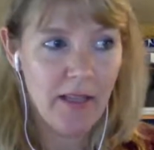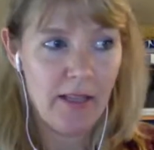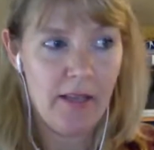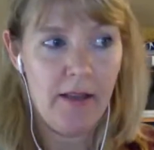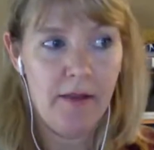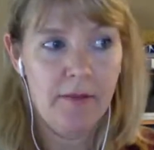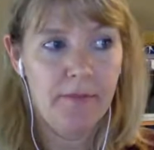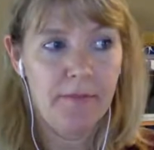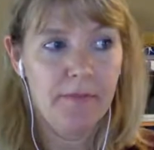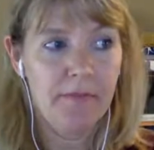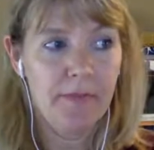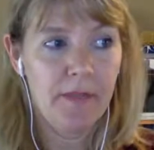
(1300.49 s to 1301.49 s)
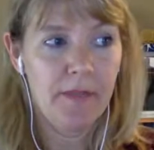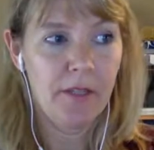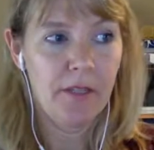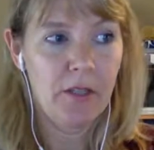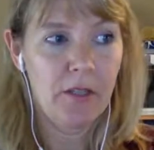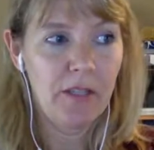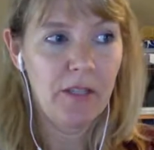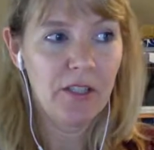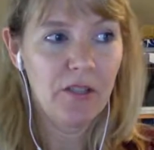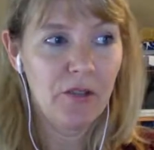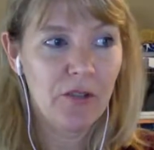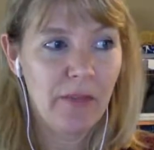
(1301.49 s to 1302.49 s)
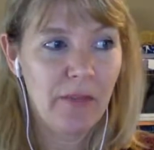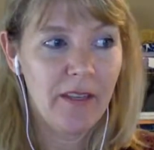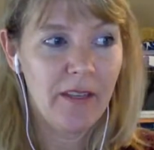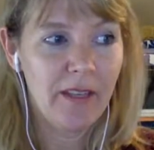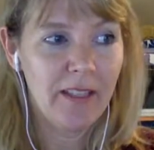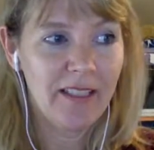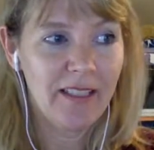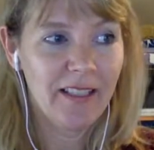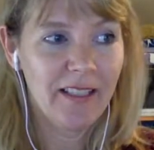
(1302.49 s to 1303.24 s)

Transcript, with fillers: Um, so let me just drop this.